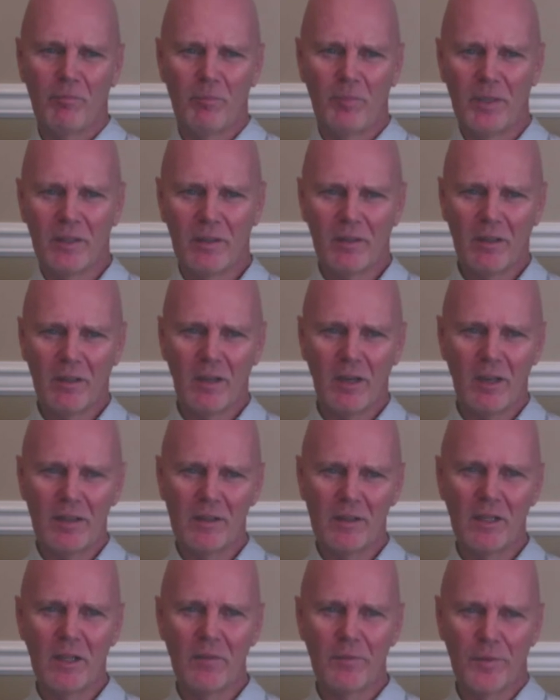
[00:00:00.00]
but I
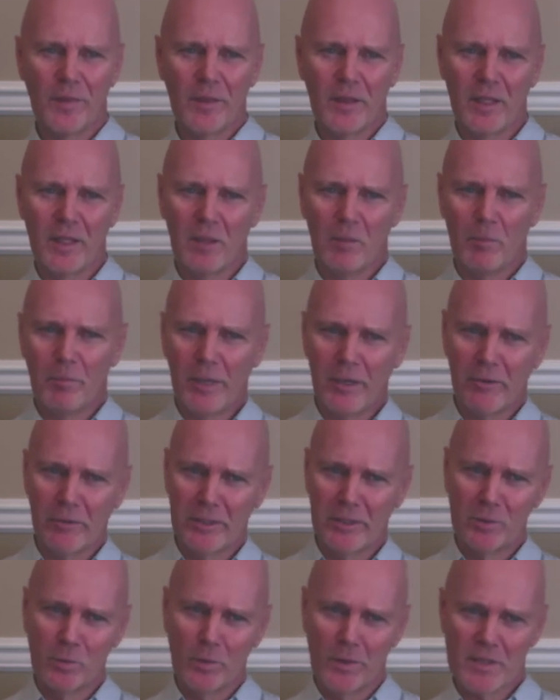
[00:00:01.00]
love the
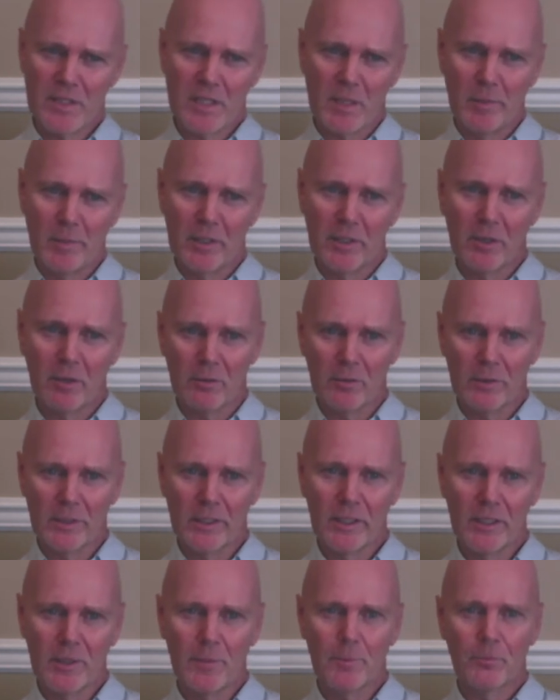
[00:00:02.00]
period or the semicolon
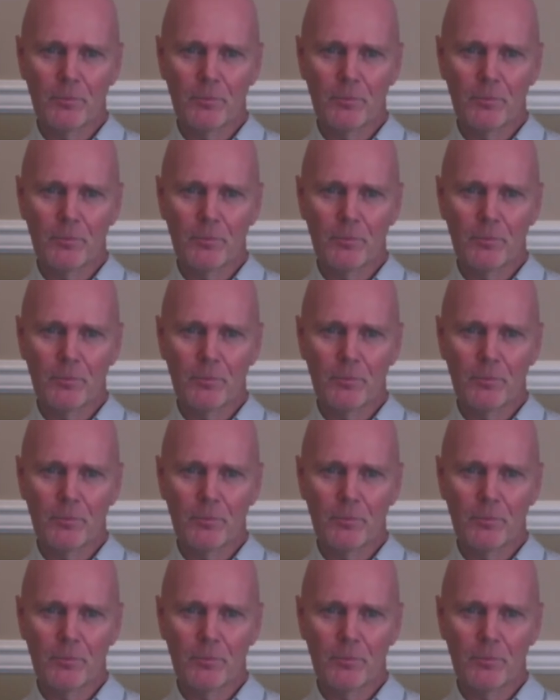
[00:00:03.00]
here.